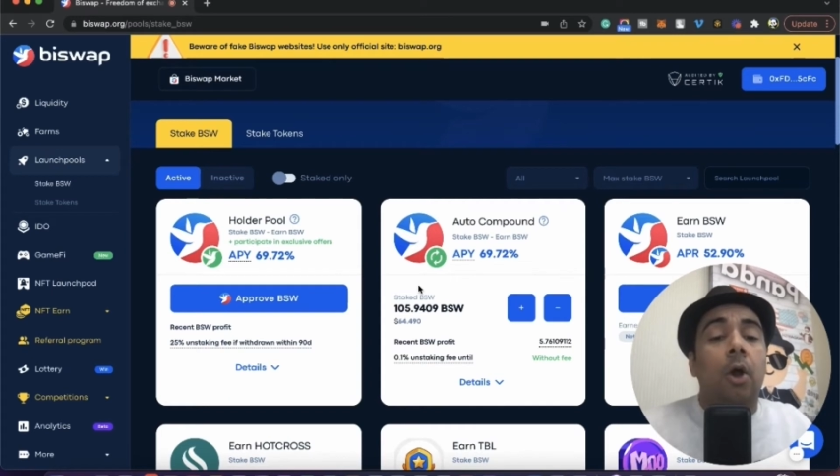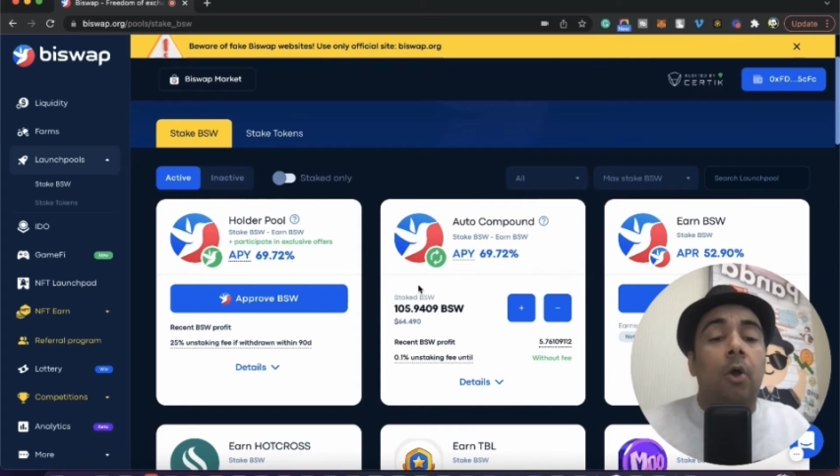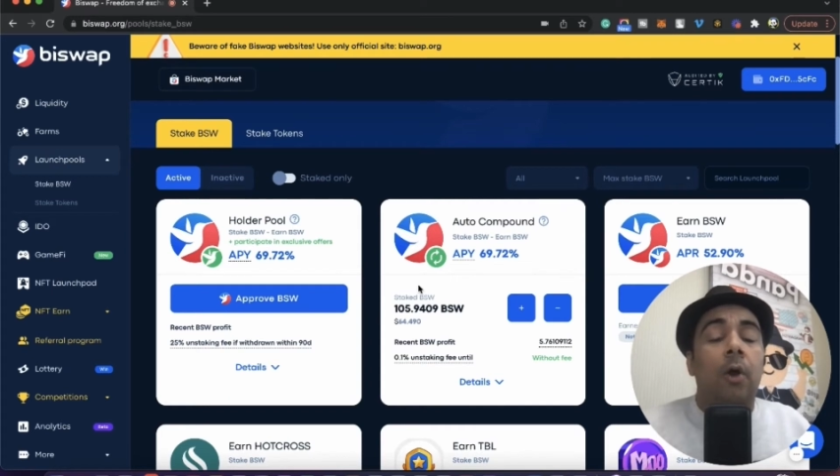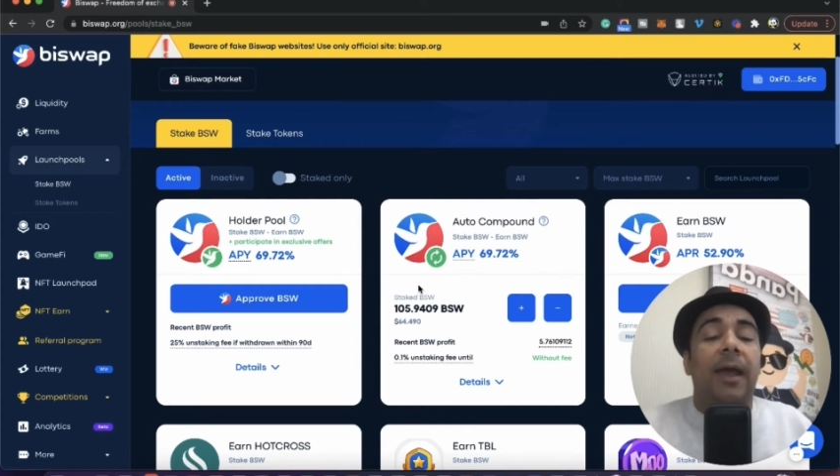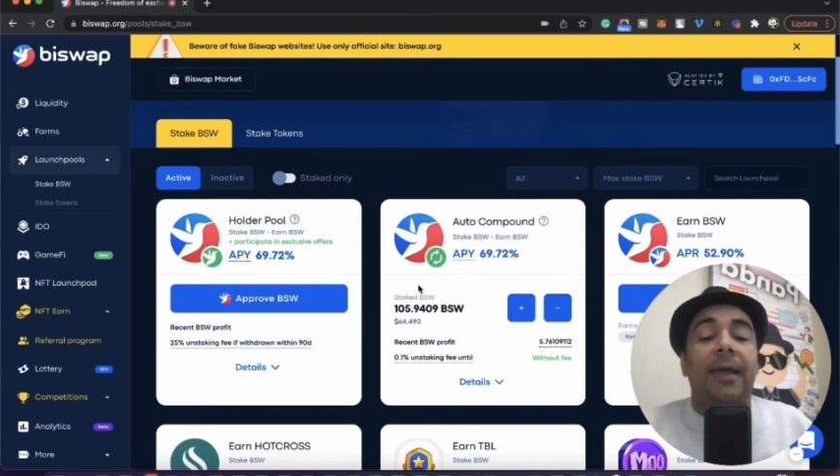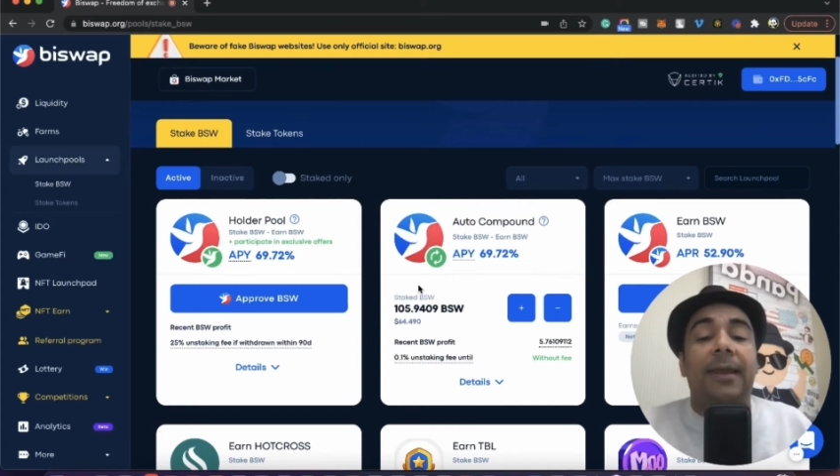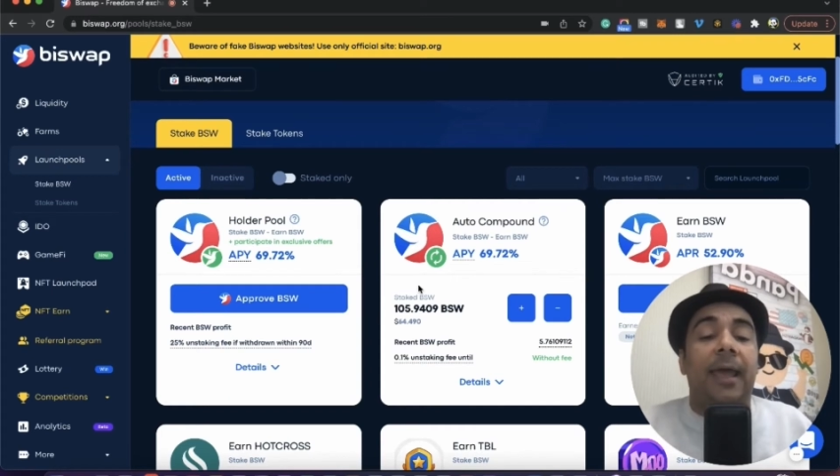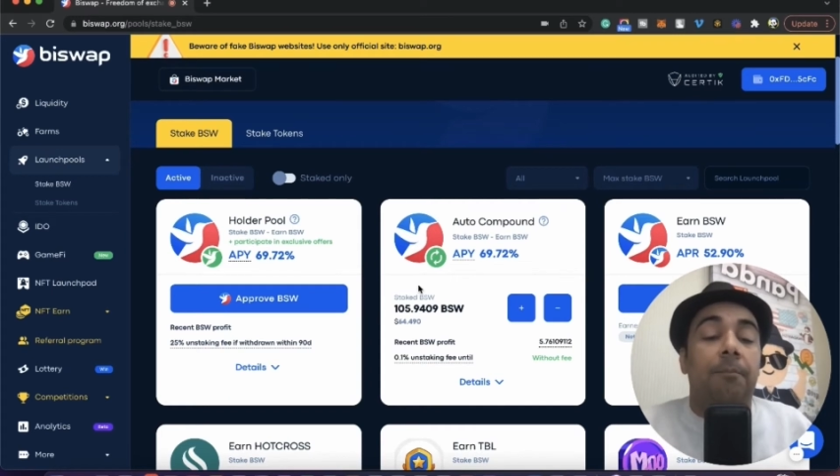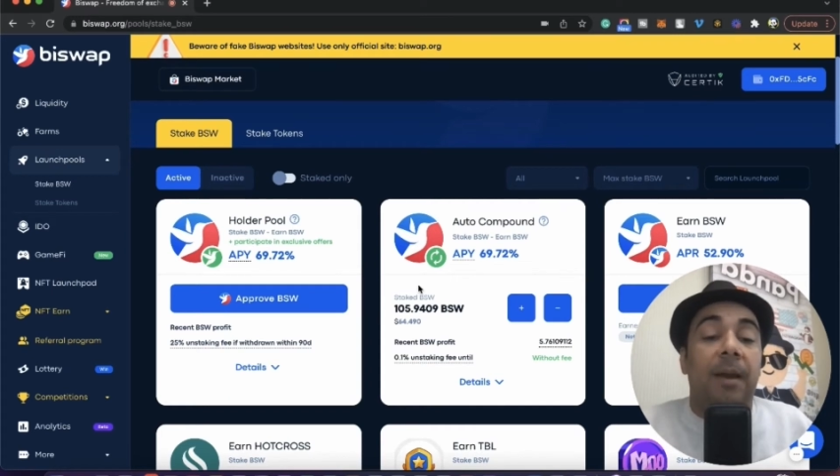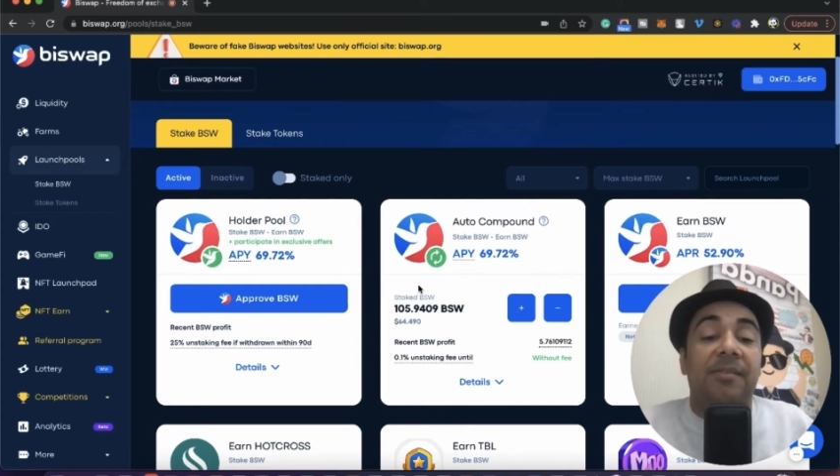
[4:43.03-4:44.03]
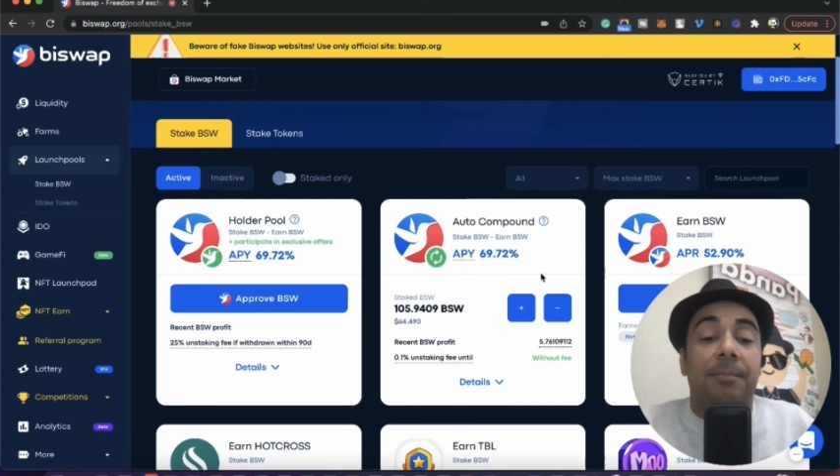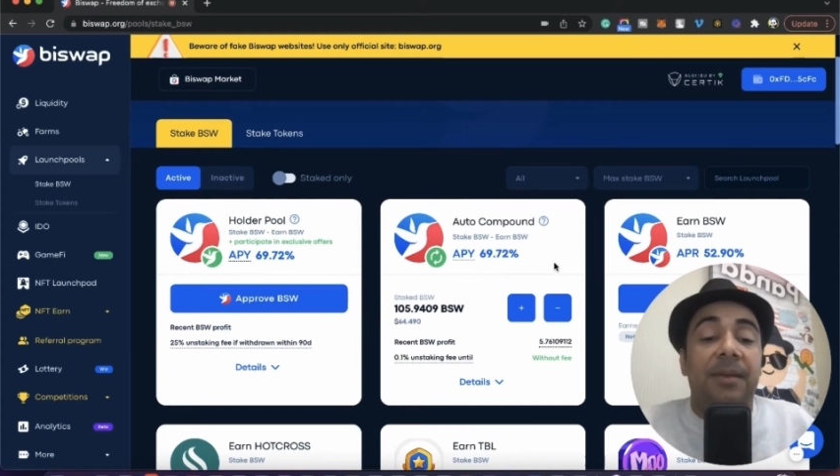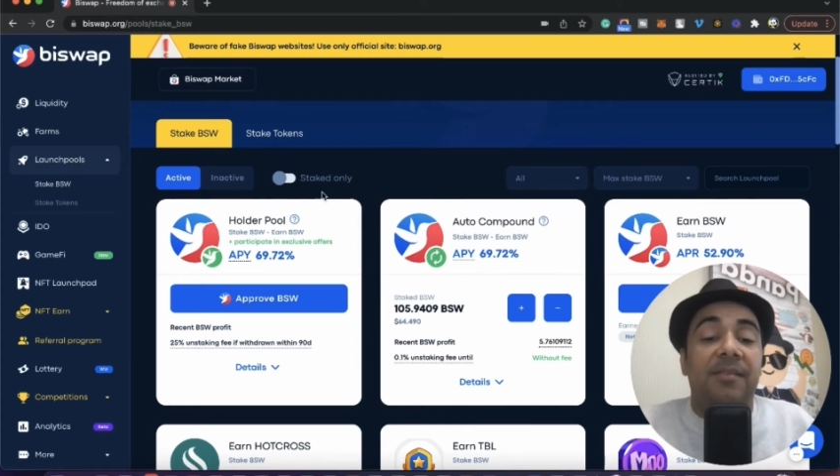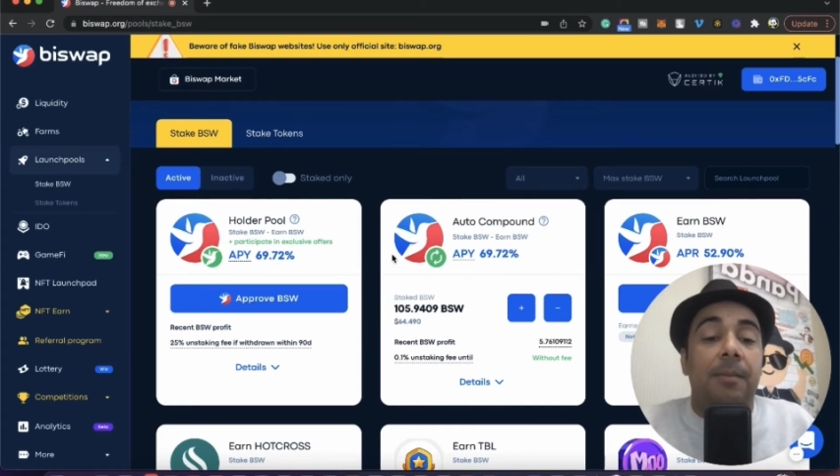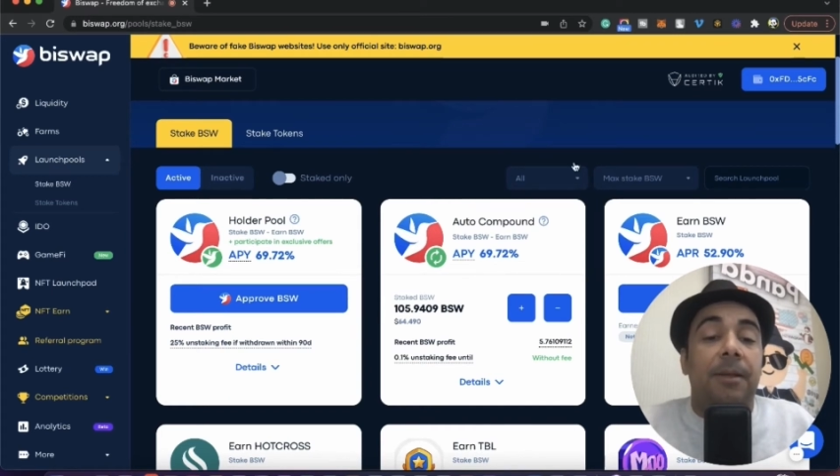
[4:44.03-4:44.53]
go ahead and buy the
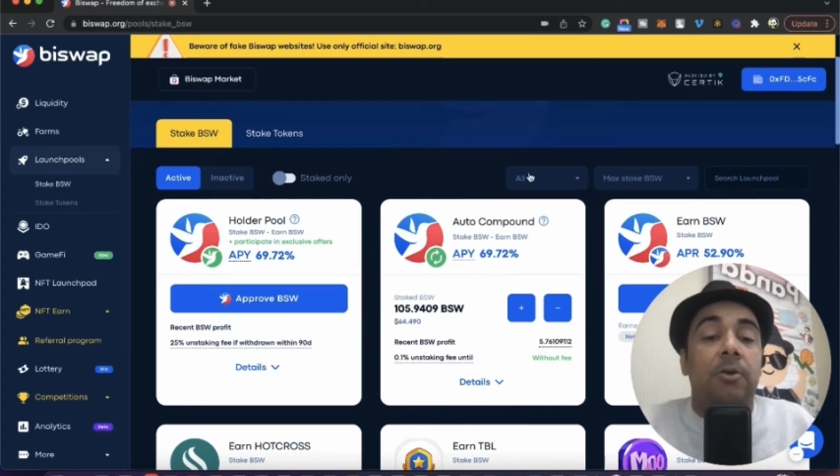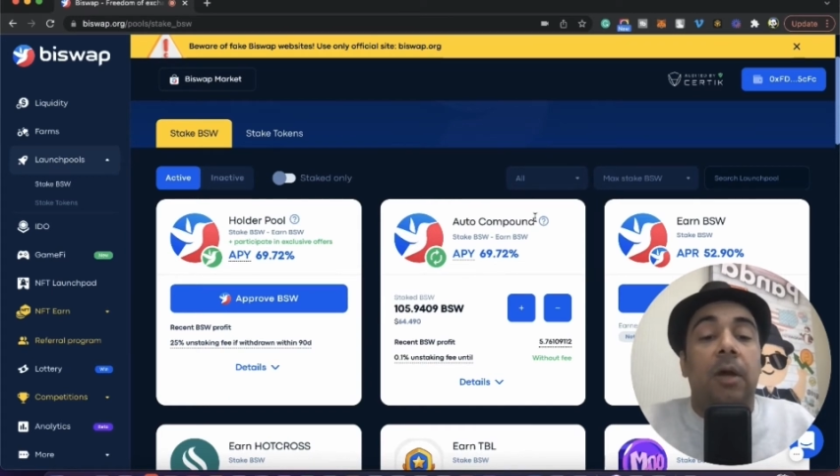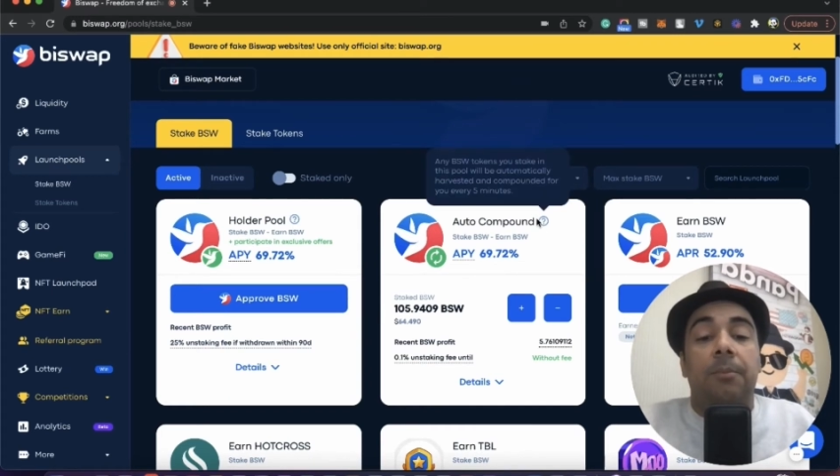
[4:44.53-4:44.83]
BSW